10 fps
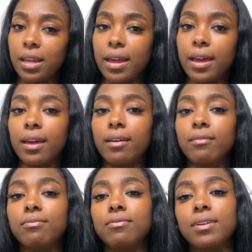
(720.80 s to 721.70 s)

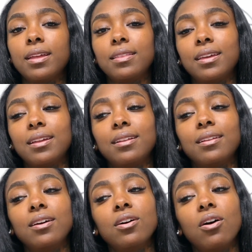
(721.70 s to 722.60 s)
have, and
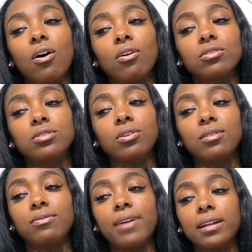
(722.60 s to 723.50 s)
then also
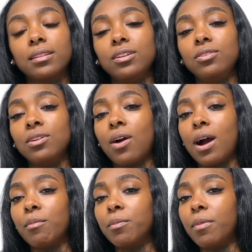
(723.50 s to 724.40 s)
the fact that, you know,
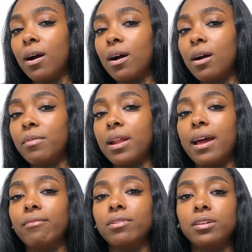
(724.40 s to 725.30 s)
I'm a mom and I
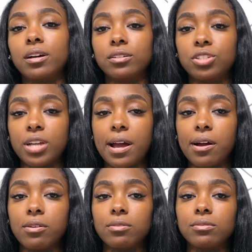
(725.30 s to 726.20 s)
have a young
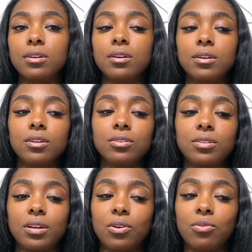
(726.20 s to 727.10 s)
child.
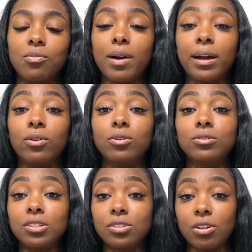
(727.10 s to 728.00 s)
So my
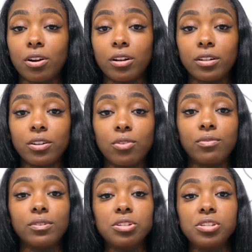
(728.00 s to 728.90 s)
oldest daughter,
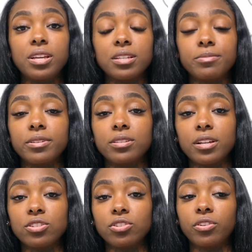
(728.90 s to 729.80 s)
Nova, she has been
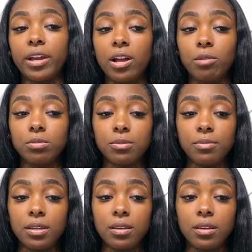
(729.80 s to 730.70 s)
such a great help to
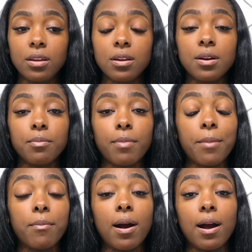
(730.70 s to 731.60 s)
me.
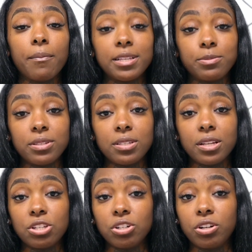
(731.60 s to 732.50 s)
My mom has been
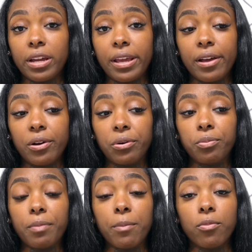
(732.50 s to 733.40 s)
such a great
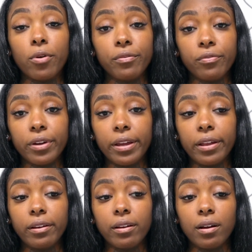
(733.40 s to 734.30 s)
help. My
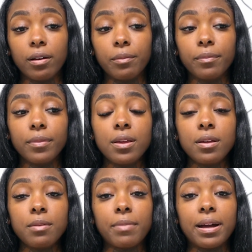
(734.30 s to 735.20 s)
boyfriend,
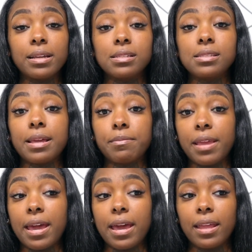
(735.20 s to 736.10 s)
my
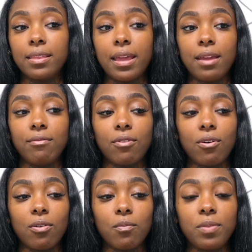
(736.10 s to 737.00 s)
stepdad, they've
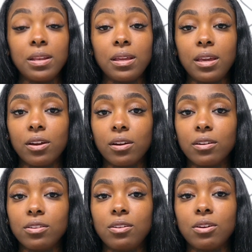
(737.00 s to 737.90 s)
all been
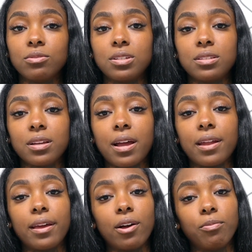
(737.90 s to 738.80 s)
here, you know, just to
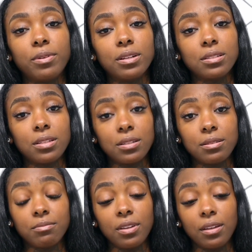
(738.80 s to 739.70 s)
kind of help and
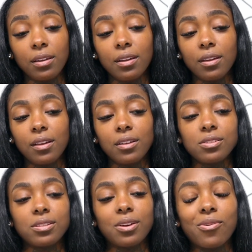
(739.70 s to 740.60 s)
assist me.
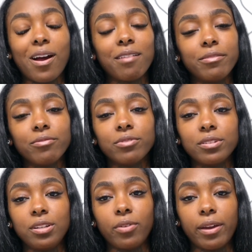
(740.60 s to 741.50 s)
So I've been
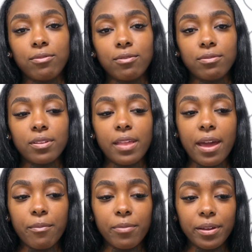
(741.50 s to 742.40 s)
really grateful for
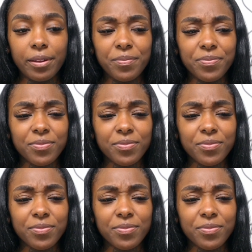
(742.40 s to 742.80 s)
that. But